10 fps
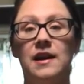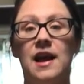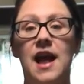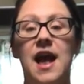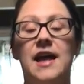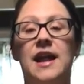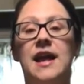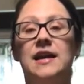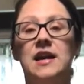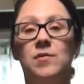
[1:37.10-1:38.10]
had
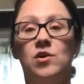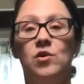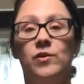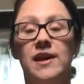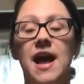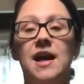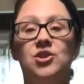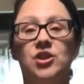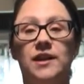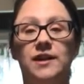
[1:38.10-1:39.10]
a chemical
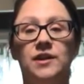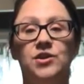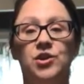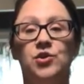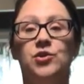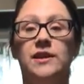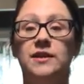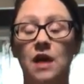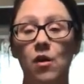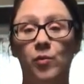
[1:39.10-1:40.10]
reaction to the
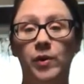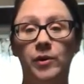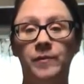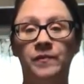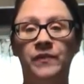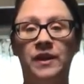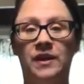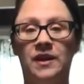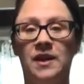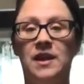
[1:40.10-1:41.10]
soap.
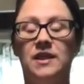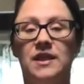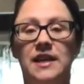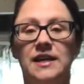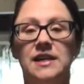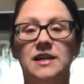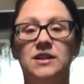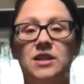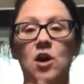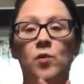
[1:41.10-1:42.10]
The
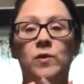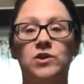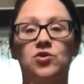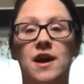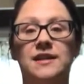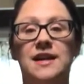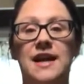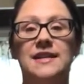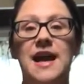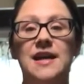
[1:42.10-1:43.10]
soap was trying to
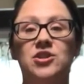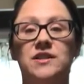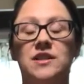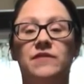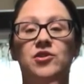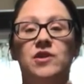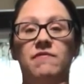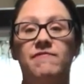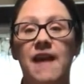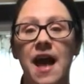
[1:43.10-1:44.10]
attach itself to the
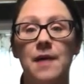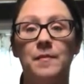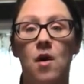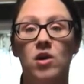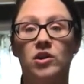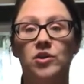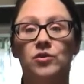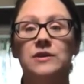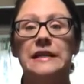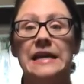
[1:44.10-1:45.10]
fat
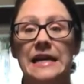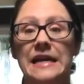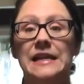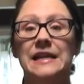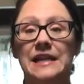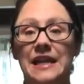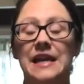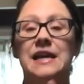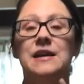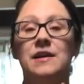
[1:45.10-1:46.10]
molecules in
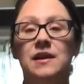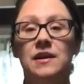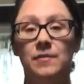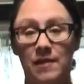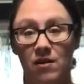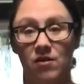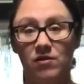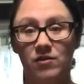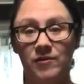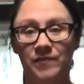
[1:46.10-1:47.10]
the
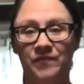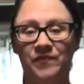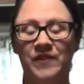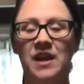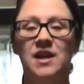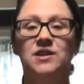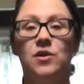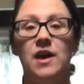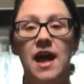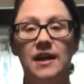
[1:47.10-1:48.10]
milk. So
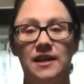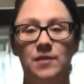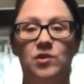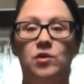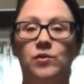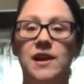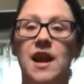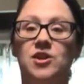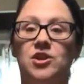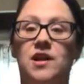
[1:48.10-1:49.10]
it had a chemical
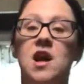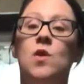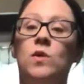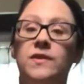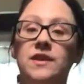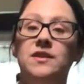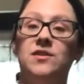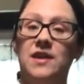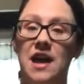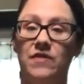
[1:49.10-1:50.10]
reaction. Well, this is
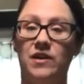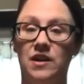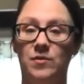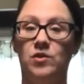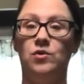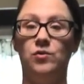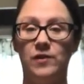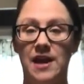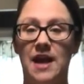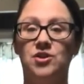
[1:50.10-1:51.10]
going to have a chemical
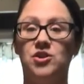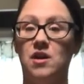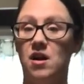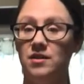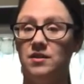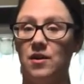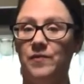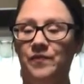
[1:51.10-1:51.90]
reaction also.